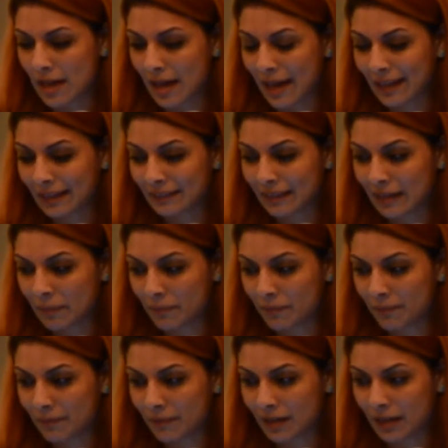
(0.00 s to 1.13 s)
And
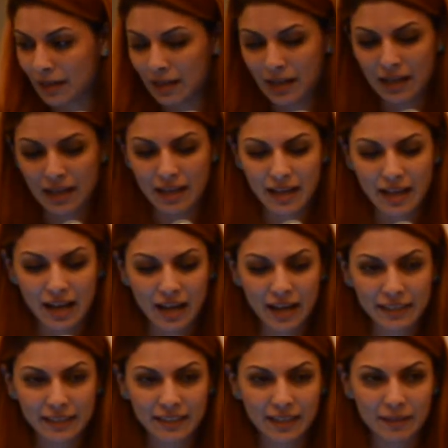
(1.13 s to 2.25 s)

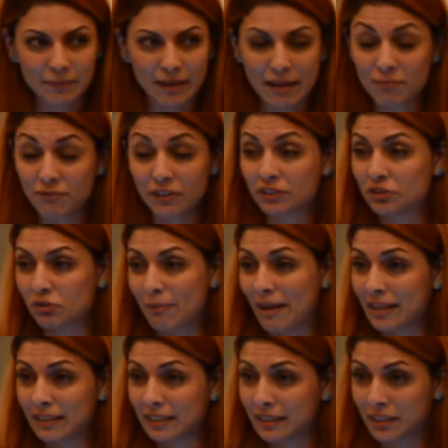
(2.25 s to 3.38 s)
I'm very
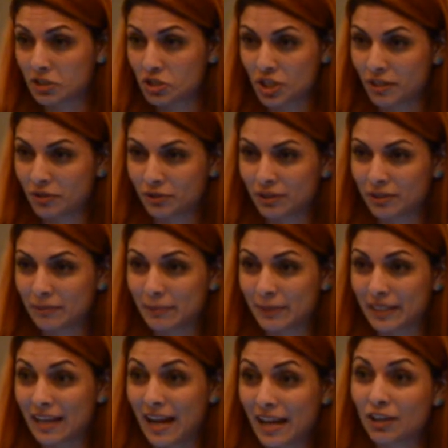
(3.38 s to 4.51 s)
dramatic in general,
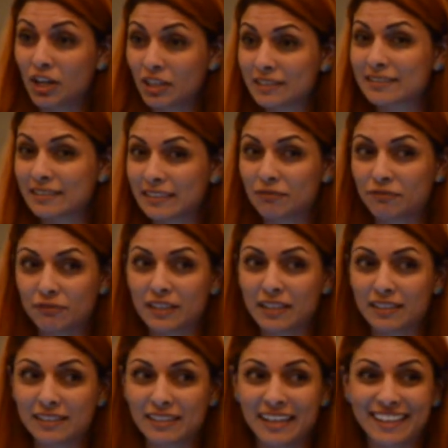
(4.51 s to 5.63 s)
but I honestly
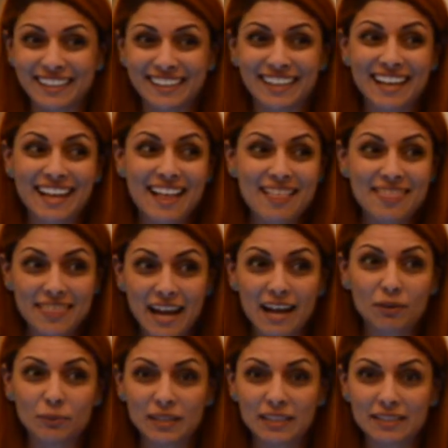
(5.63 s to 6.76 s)
feel like
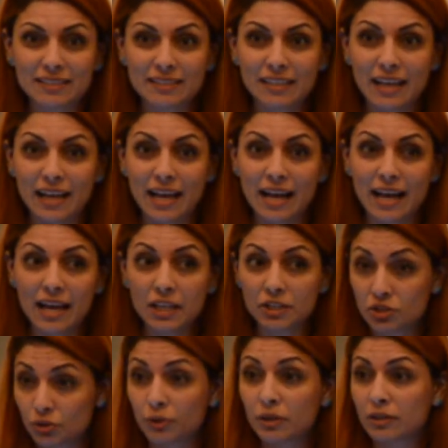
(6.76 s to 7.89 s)
that was a
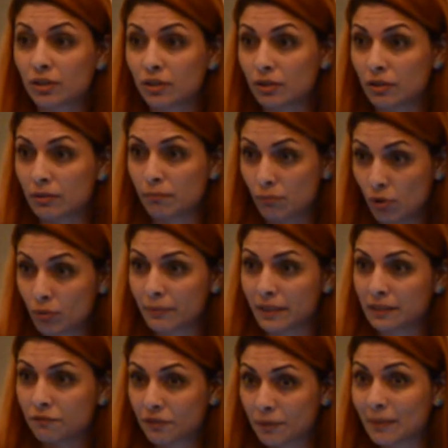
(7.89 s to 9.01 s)
historical
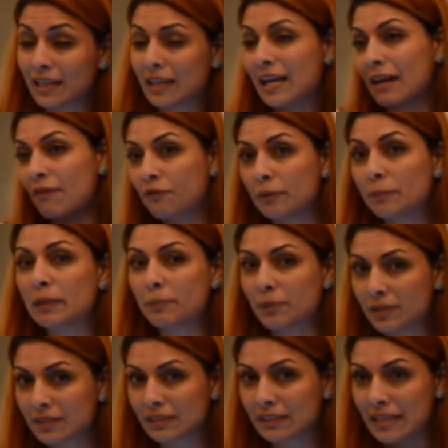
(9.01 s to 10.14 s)
moment for me. For me
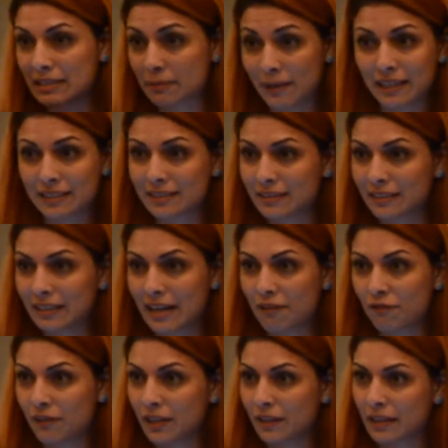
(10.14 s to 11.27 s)
personally, as a Palestinian, I
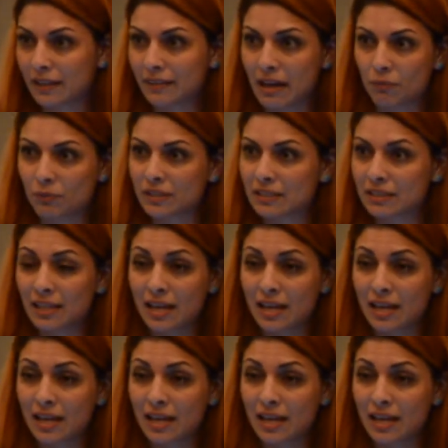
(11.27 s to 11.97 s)
felt like that was